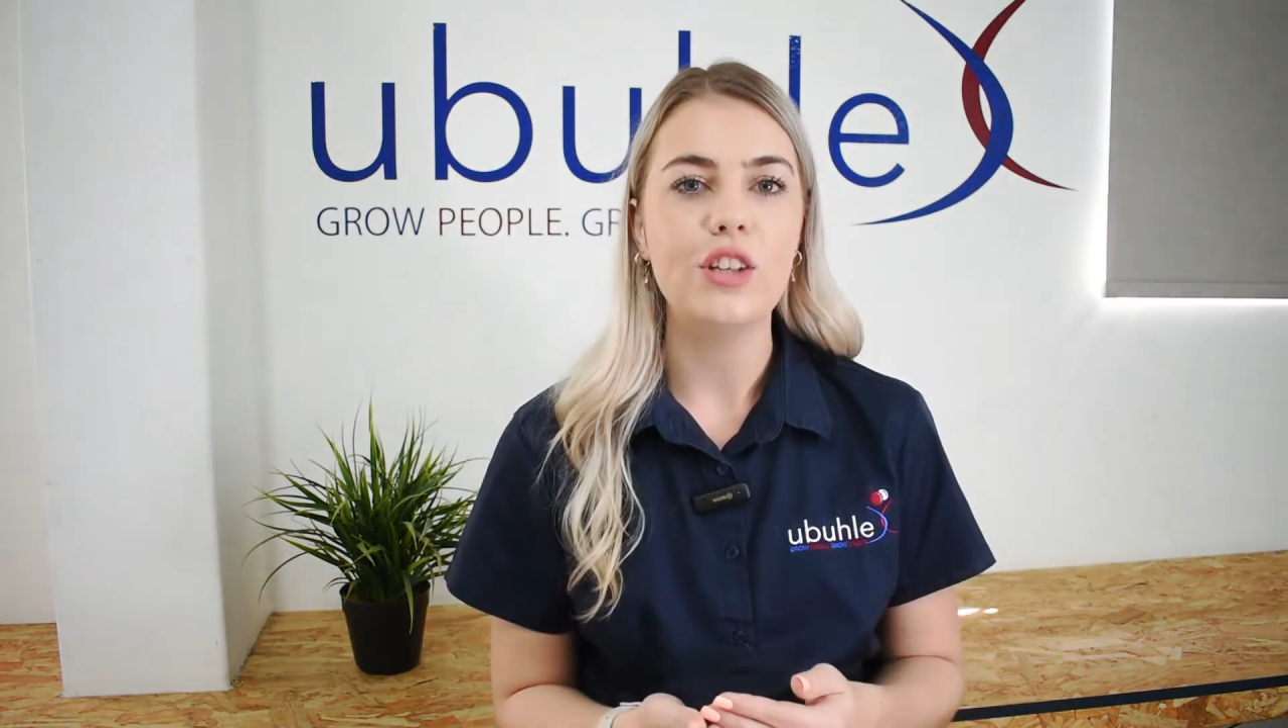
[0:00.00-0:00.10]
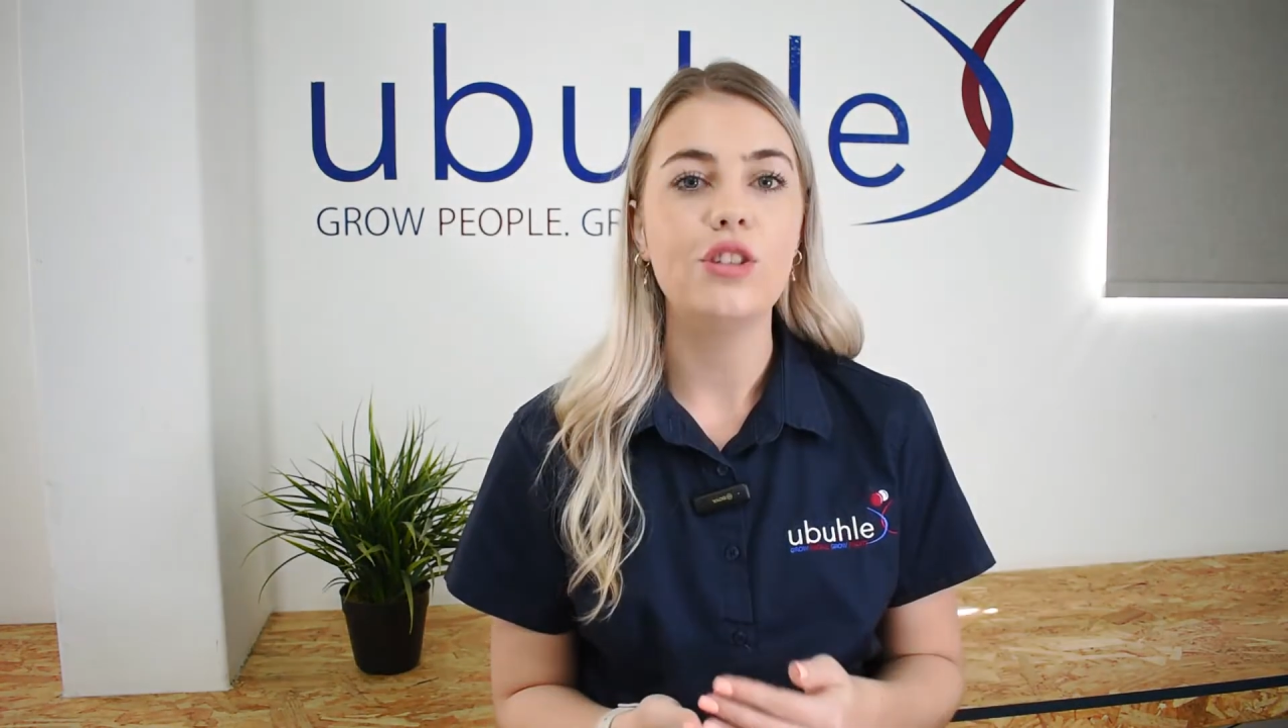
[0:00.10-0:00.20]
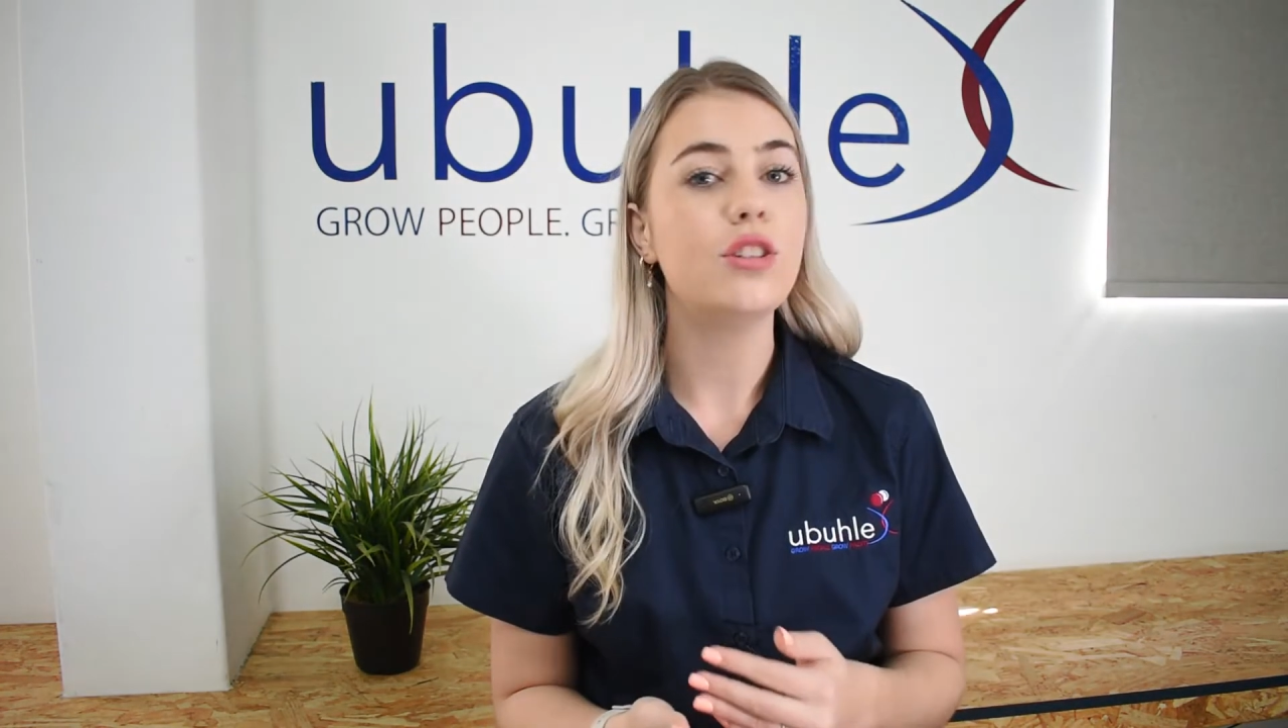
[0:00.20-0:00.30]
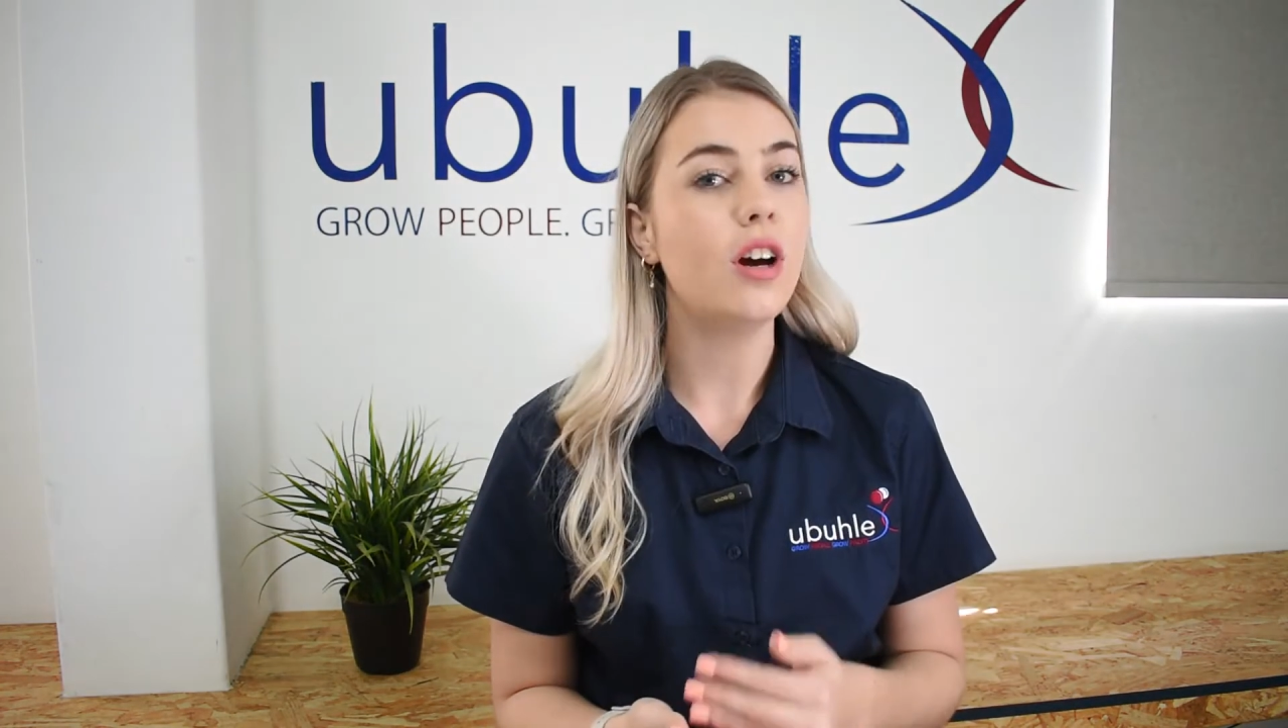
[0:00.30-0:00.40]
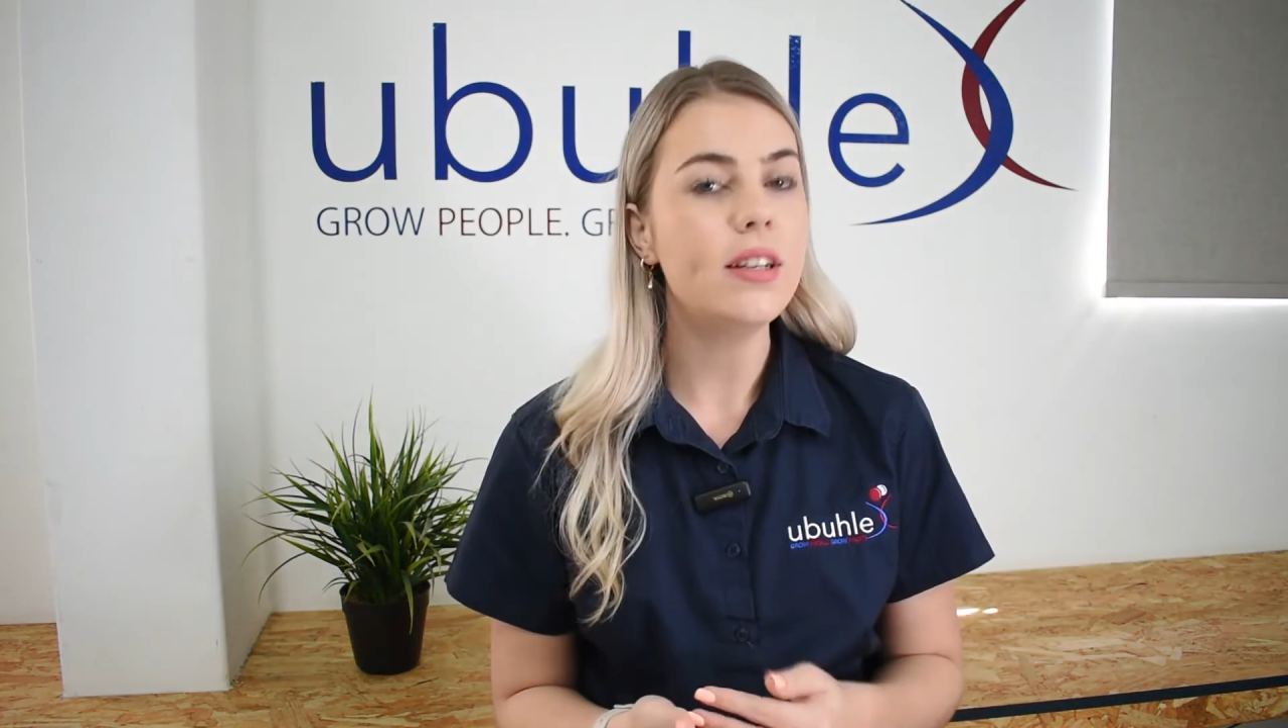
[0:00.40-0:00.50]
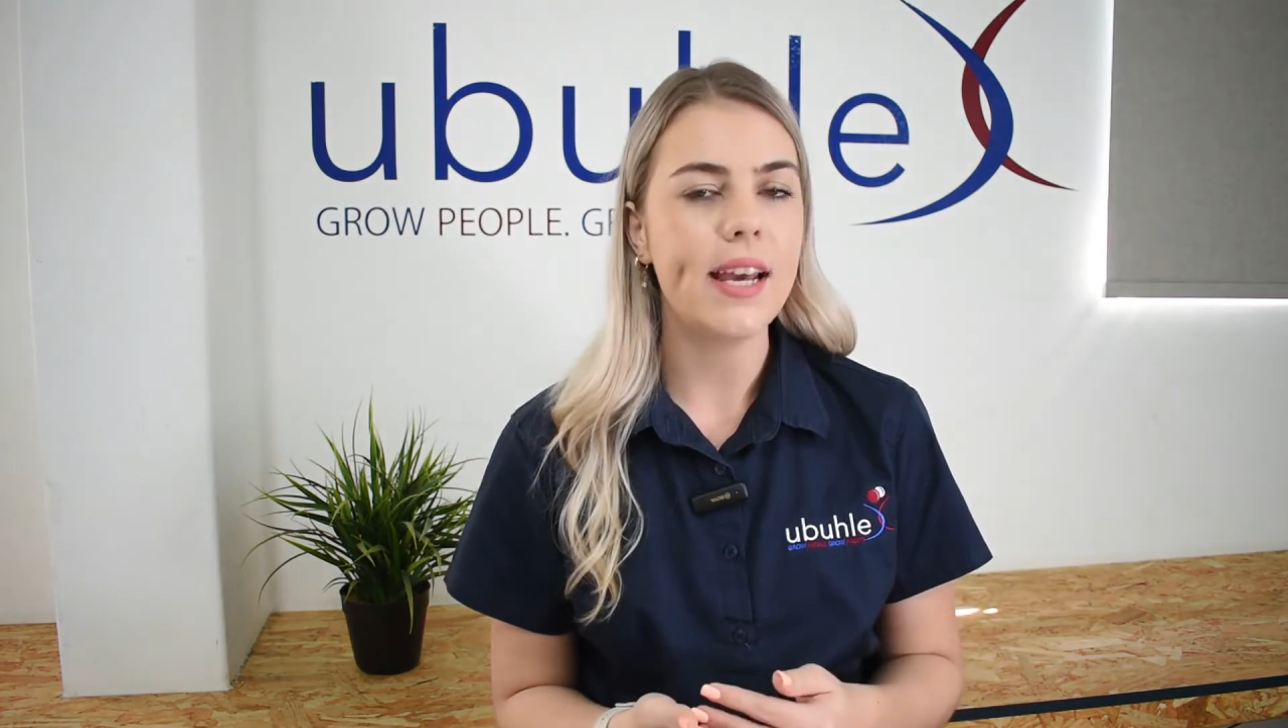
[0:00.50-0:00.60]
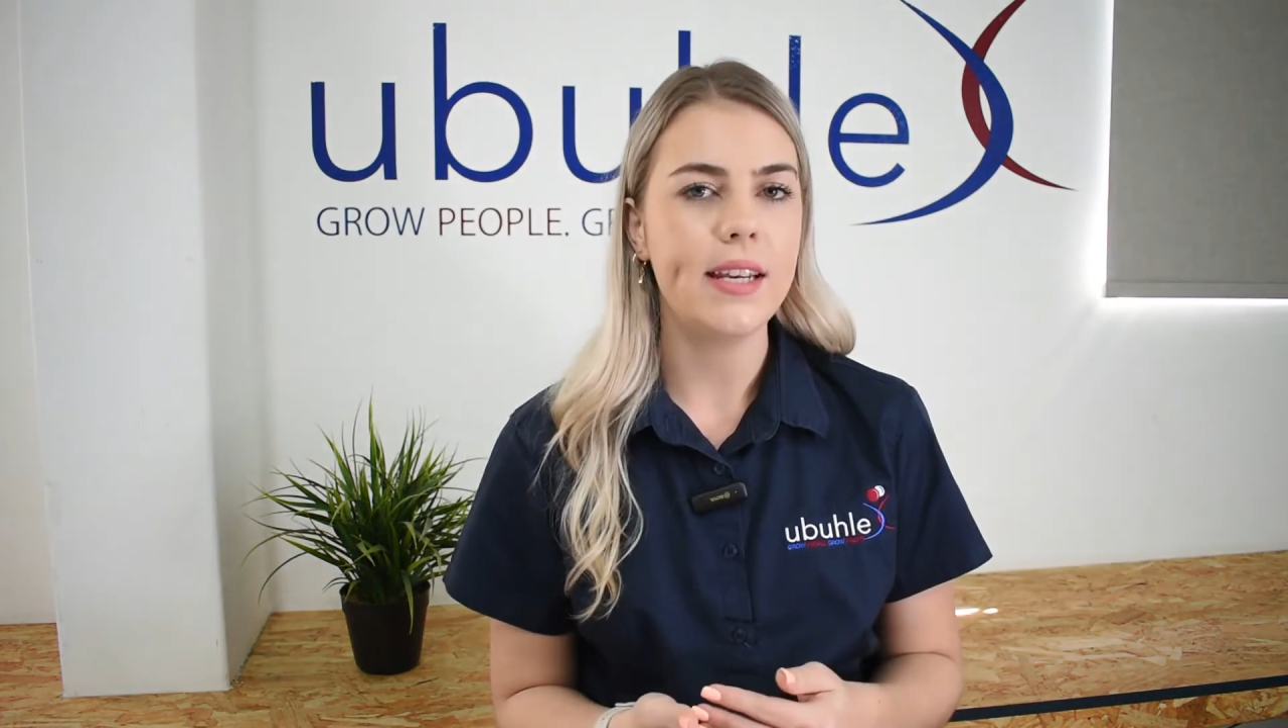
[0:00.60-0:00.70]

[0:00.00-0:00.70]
not